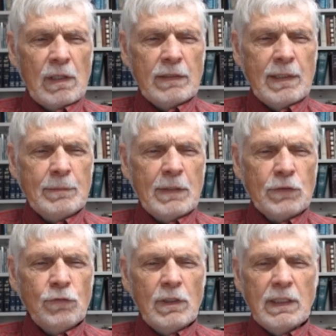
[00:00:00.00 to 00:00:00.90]
something
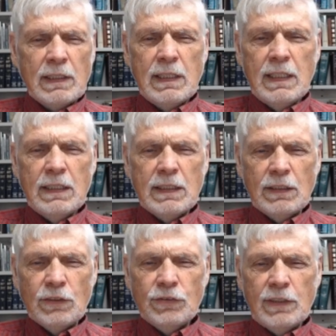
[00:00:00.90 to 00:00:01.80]
that's really key to
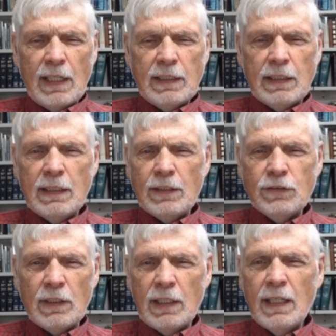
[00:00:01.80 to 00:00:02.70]
understanding
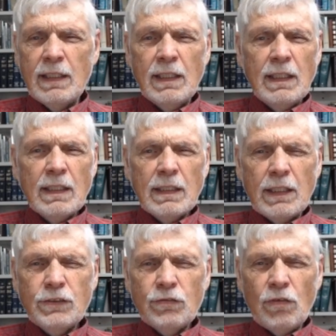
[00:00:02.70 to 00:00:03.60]
this. And again,
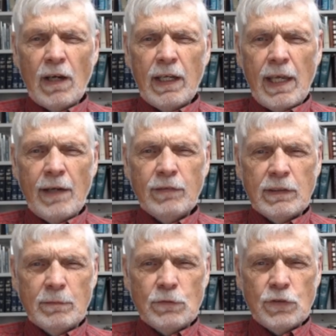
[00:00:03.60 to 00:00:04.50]
let's try
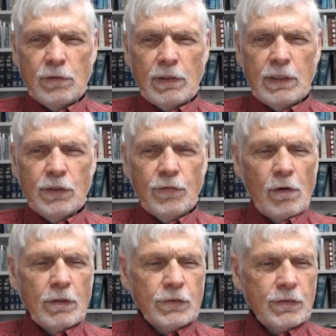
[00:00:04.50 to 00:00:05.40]
having the machine read this
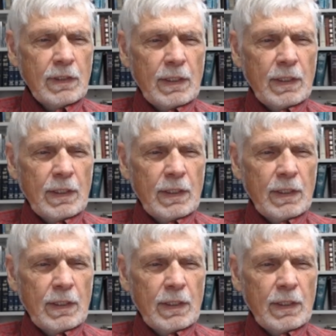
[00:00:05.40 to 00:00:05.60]
for us.